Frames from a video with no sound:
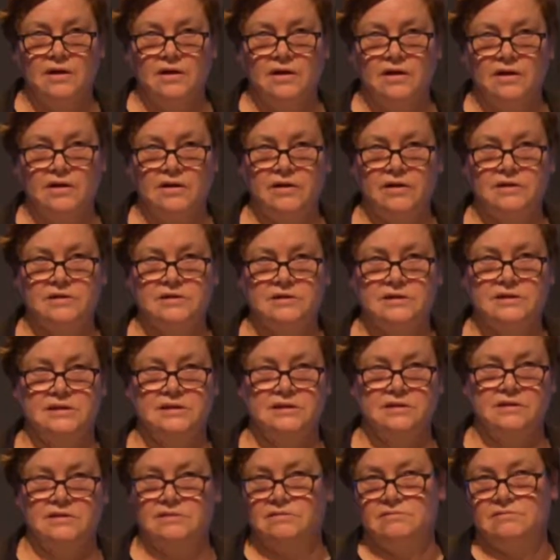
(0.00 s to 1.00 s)

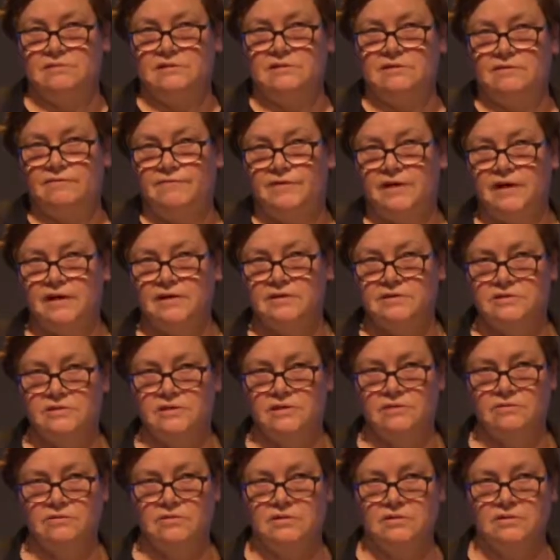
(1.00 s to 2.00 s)
aren't de
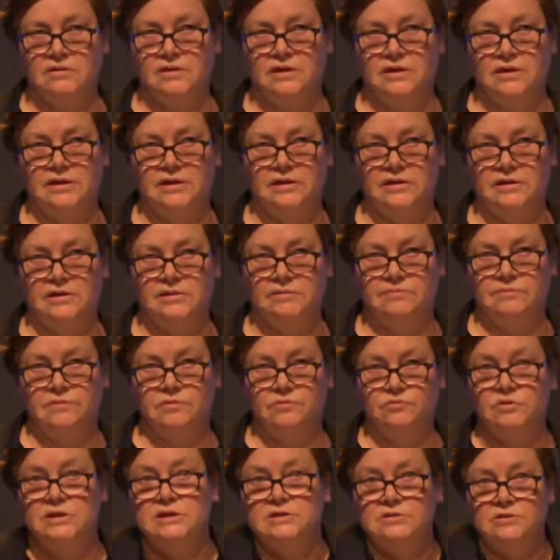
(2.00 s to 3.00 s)
facto um,
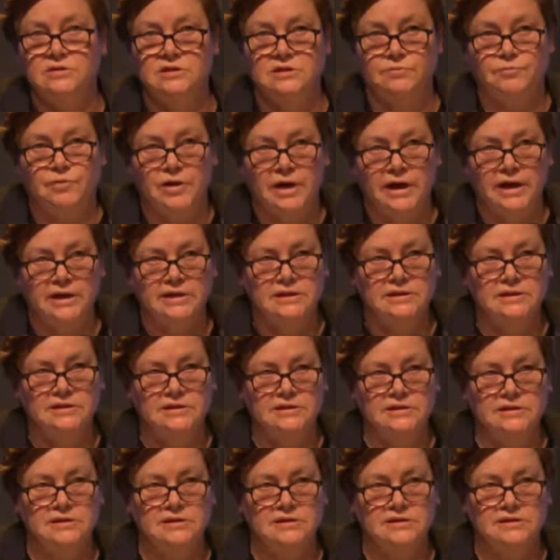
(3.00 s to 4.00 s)
research
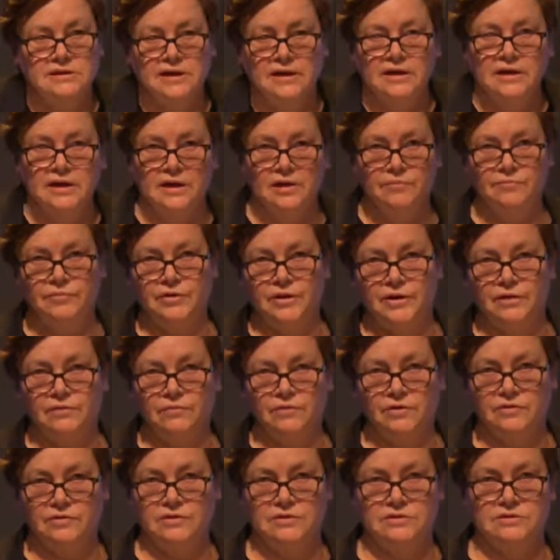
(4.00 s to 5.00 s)
practices, but
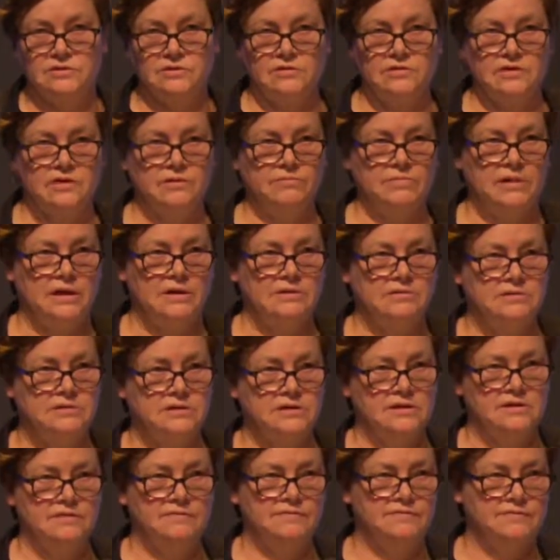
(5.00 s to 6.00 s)
with a certain
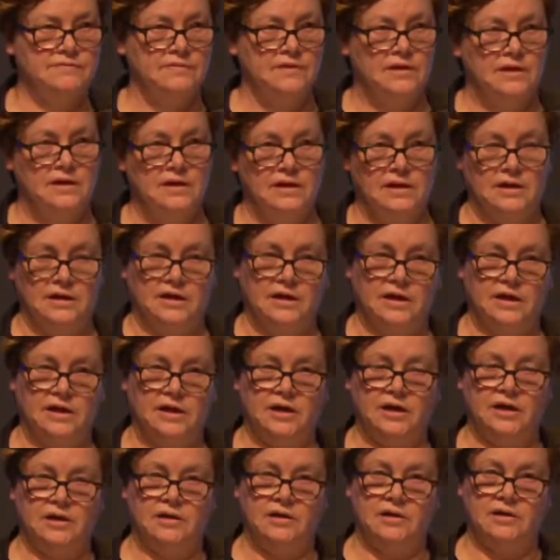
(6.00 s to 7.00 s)
amount of
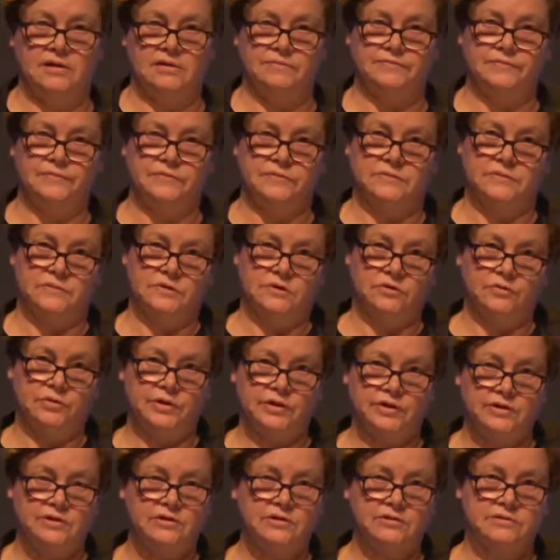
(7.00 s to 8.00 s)
um,
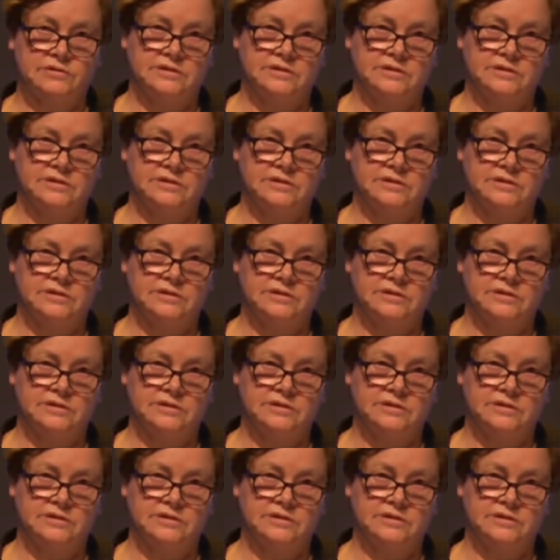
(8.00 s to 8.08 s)
critical